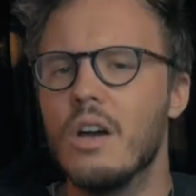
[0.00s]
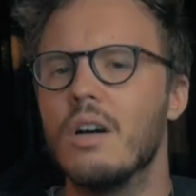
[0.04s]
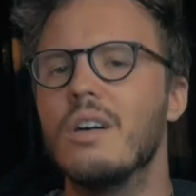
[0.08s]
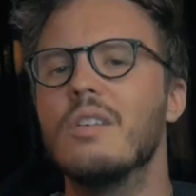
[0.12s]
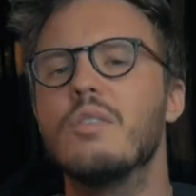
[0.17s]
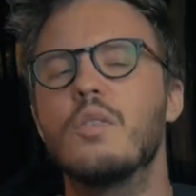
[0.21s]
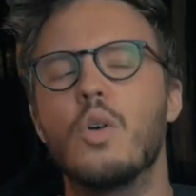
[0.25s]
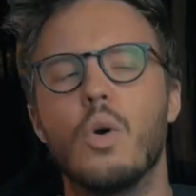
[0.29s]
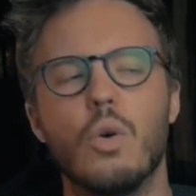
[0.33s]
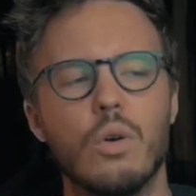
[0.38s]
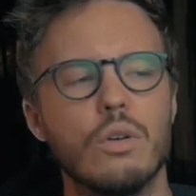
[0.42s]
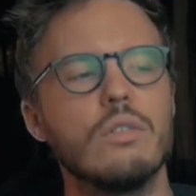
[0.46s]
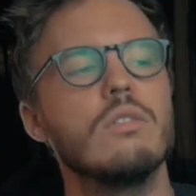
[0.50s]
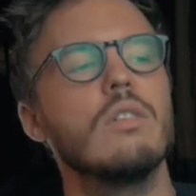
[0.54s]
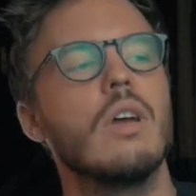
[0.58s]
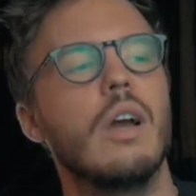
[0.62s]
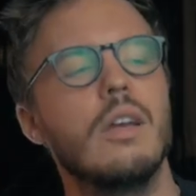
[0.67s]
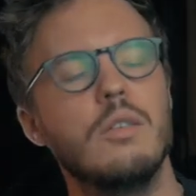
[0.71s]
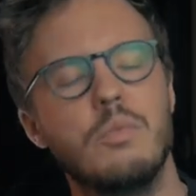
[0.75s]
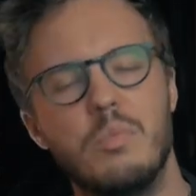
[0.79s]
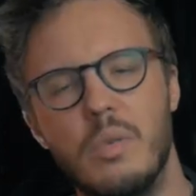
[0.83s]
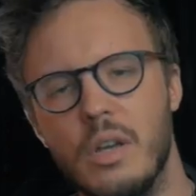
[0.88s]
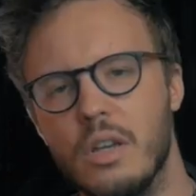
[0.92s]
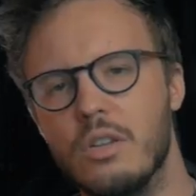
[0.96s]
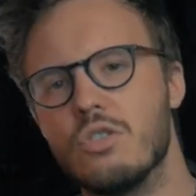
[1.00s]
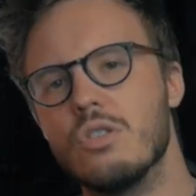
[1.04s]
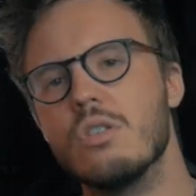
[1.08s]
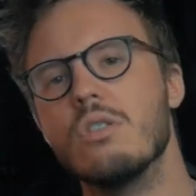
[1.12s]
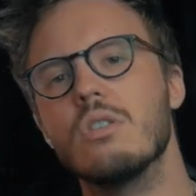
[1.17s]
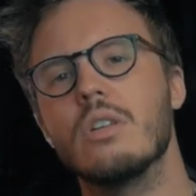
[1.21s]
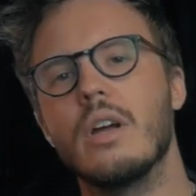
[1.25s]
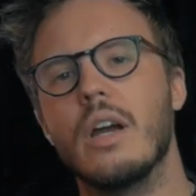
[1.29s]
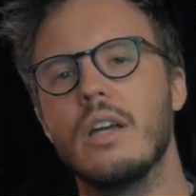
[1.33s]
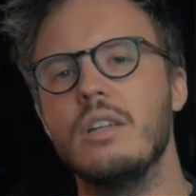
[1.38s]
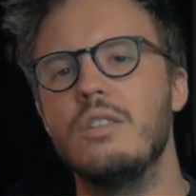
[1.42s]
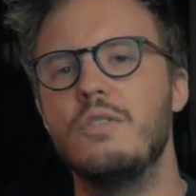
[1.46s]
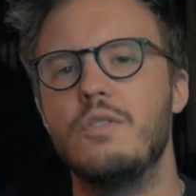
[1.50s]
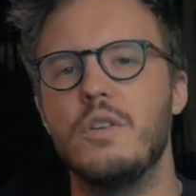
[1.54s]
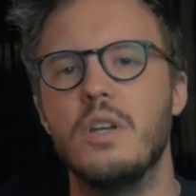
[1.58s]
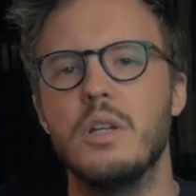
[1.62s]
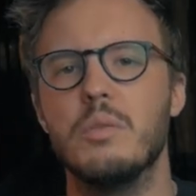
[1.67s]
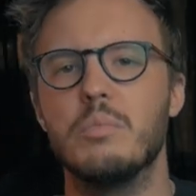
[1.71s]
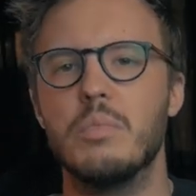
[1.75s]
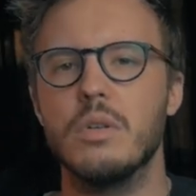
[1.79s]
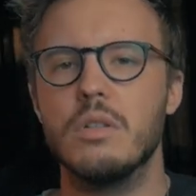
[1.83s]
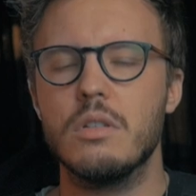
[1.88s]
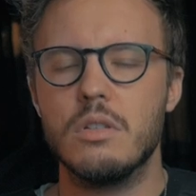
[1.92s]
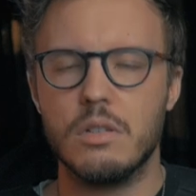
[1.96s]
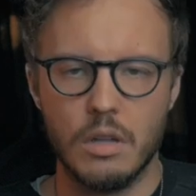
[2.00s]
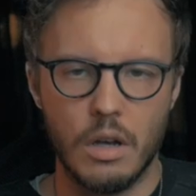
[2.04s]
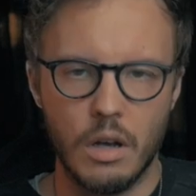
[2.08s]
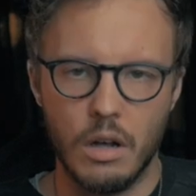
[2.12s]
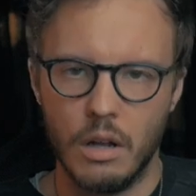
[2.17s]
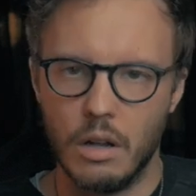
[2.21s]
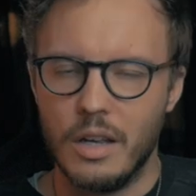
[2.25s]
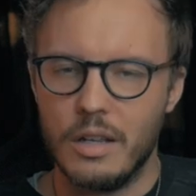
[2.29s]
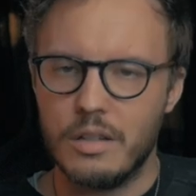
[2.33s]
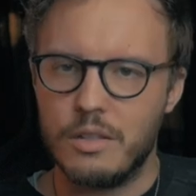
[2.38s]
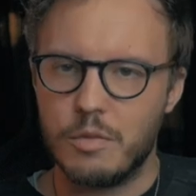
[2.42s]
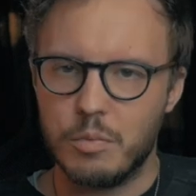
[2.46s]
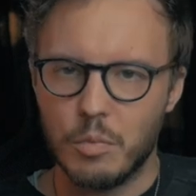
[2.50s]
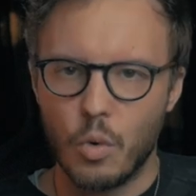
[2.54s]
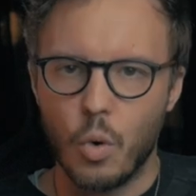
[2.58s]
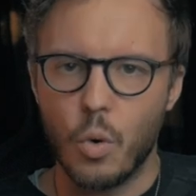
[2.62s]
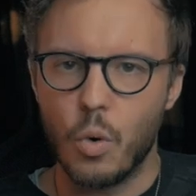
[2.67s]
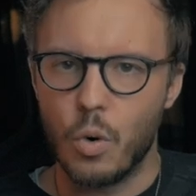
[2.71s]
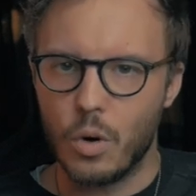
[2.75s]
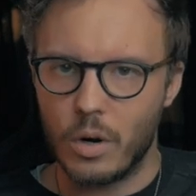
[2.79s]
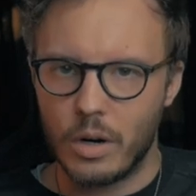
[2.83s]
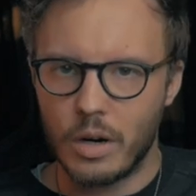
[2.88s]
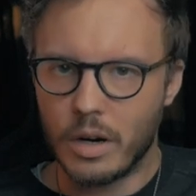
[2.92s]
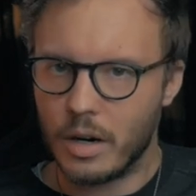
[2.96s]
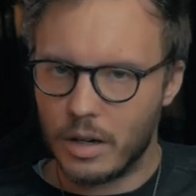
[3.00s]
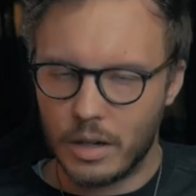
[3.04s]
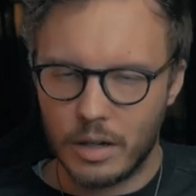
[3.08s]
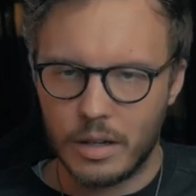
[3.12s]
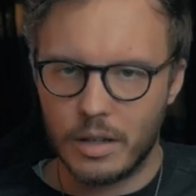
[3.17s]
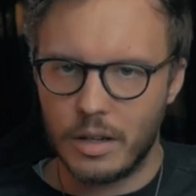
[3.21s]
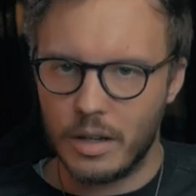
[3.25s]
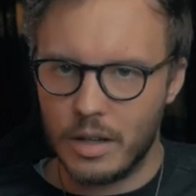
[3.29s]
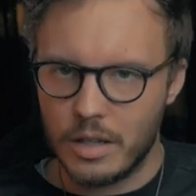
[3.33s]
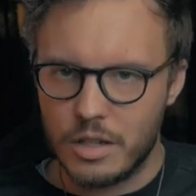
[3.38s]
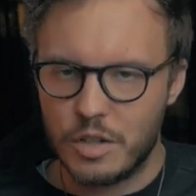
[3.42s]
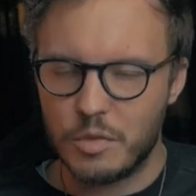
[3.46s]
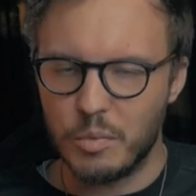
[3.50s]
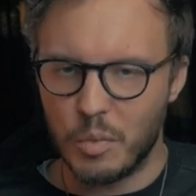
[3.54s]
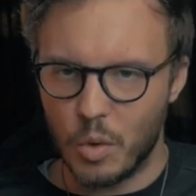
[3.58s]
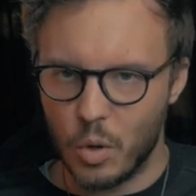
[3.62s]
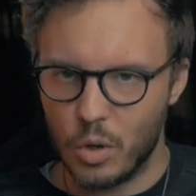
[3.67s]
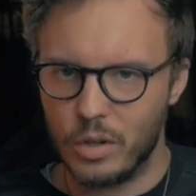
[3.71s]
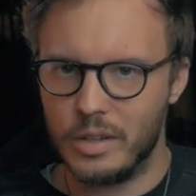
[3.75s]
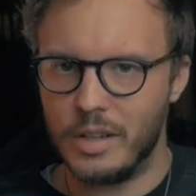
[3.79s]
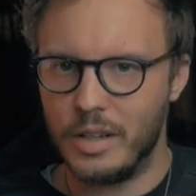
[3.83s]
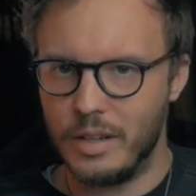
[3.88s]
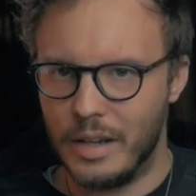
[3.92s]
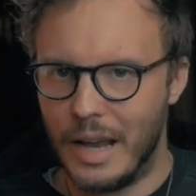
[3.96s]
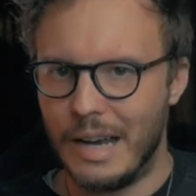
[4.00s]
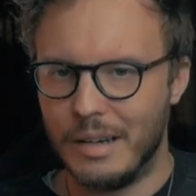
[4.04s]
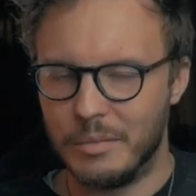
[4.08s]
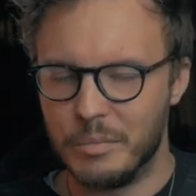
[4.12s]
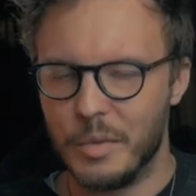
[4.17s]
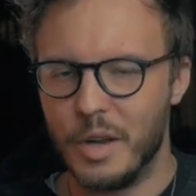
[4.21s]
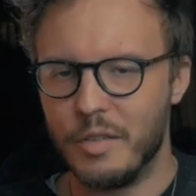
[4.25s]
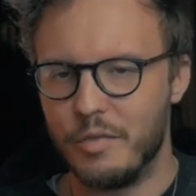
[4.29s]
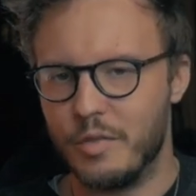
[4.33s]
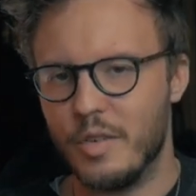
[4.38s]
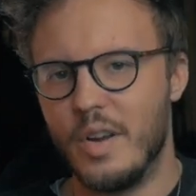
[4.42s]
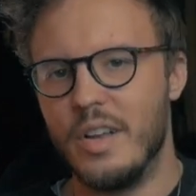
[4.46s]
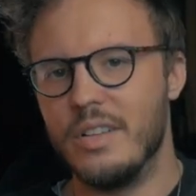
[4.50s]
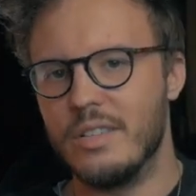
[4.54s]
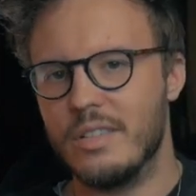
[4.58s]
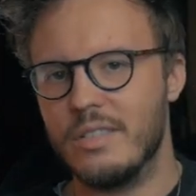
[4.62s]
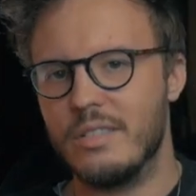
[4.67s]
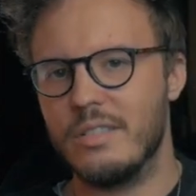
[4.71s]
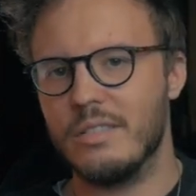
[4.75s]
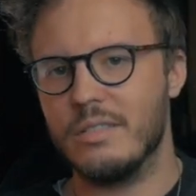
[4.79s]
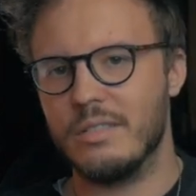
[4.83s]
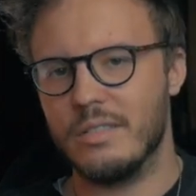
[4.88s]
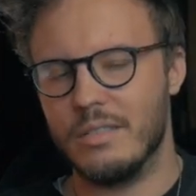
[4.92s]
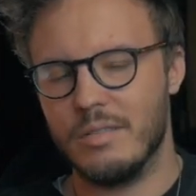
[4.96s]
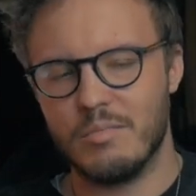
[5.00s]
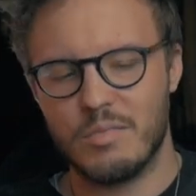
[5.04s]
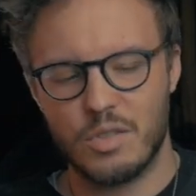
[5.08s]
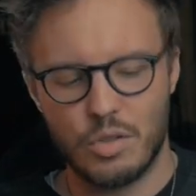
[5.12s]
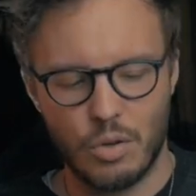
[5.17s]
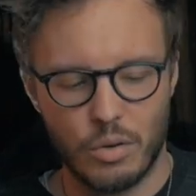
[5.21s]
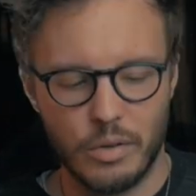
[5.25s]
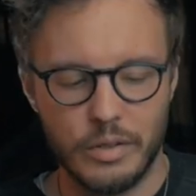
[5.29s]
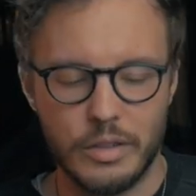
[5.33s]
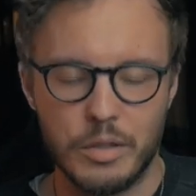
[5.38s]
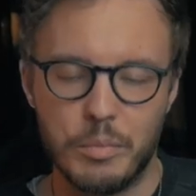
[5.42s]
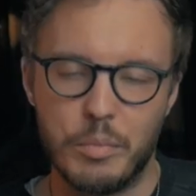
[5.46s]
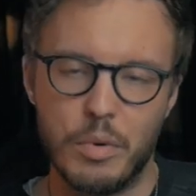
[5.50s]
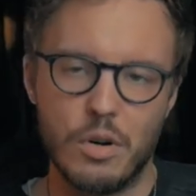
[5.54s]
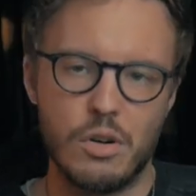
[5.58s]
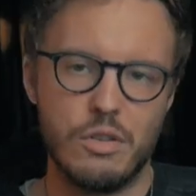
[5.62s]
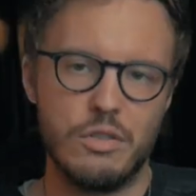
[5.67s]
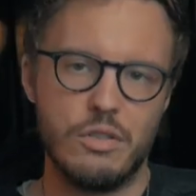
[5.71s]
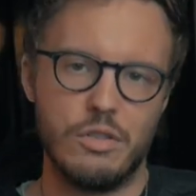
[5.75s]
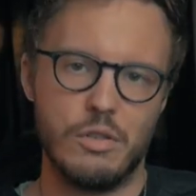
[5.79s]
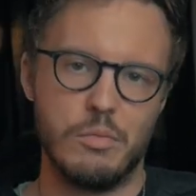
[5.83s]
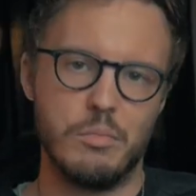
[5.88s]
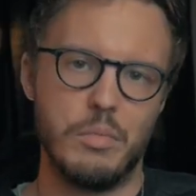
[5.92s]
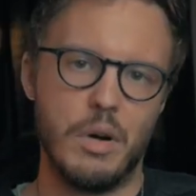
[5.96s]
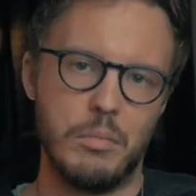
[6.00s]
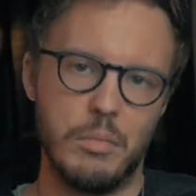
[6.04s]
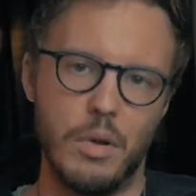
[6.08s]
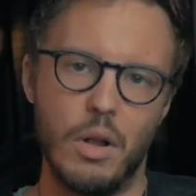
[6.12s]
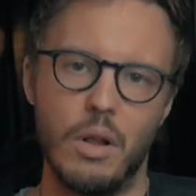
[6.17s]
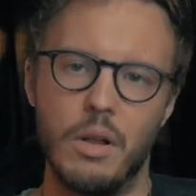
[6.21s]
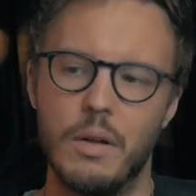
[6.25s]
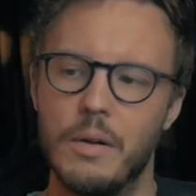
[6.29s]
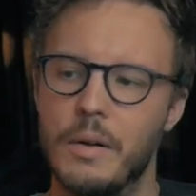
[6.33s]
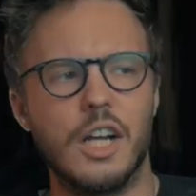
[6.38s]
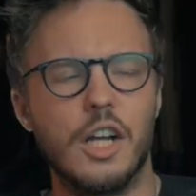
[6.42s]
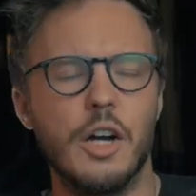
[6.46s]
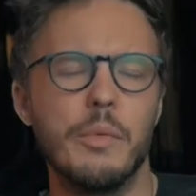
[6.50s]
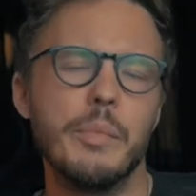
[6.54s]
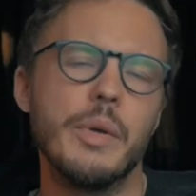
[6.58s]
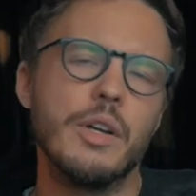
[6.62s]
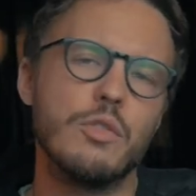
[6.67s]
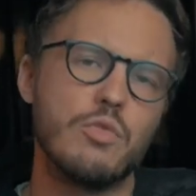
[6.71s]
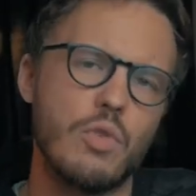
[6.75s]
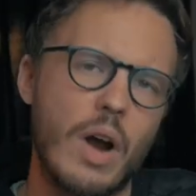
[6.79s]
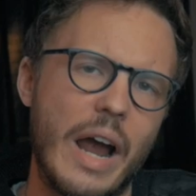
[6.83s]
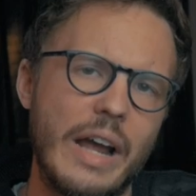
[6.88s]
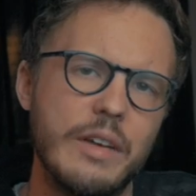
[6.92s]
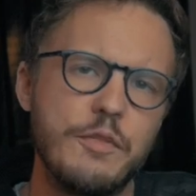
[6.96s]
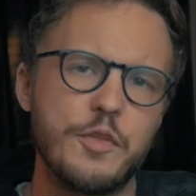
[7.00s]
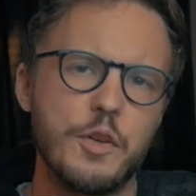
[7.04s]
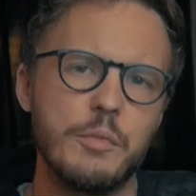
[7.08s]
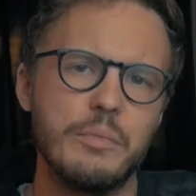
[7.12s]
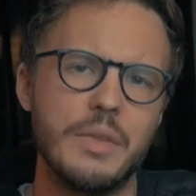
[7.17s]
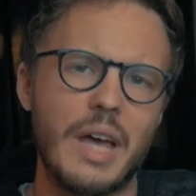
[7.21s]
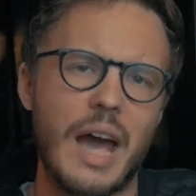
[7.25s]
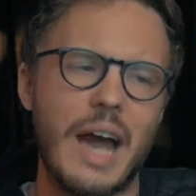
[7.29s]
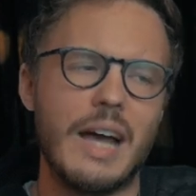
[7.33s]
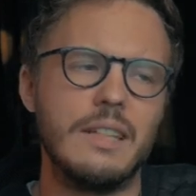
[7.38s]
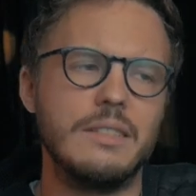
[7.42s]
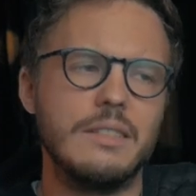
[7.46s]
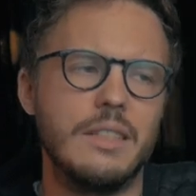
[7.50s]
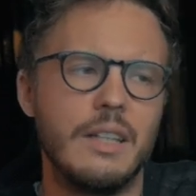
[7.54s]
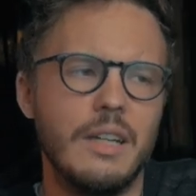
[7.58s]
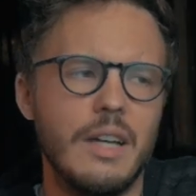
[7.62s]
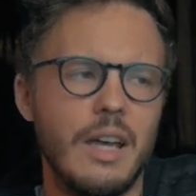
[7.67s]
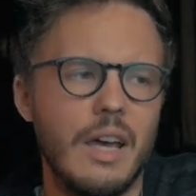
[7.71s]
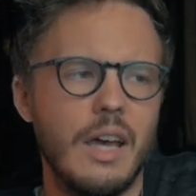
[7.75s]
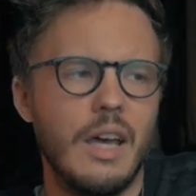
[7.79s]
Of course, nice picture, nice feed, but still, it's more, it's more than that, my friends. I'm sorry to burst your bubble. Coming right from that